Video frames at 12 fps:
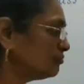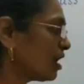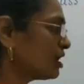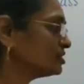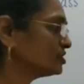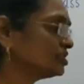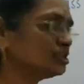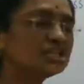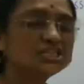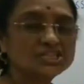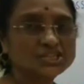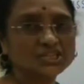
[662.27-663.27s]
mass
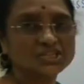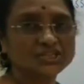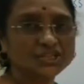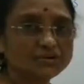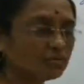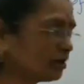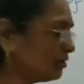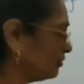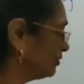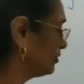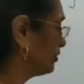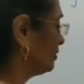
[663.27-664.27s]
is
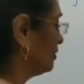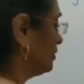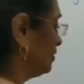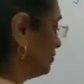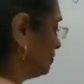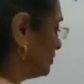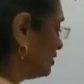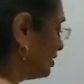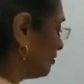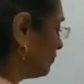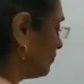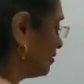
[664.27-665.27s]
sigma.
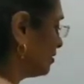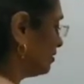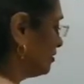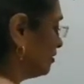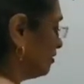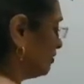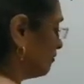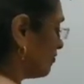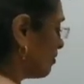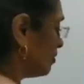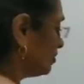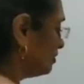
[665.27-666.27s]
Therefore,
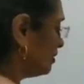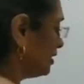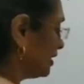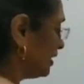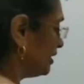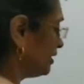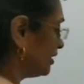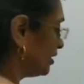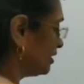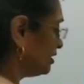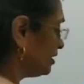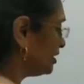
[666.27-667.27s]
for the
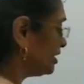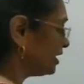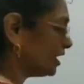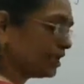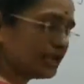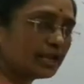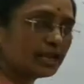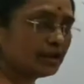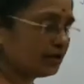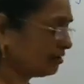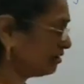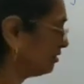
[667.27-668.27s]
area
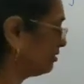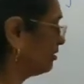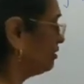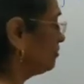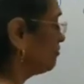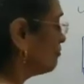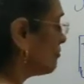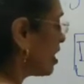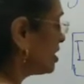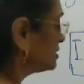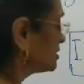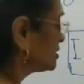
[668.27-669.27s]
dA,
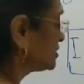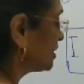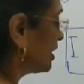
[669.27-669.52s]
mass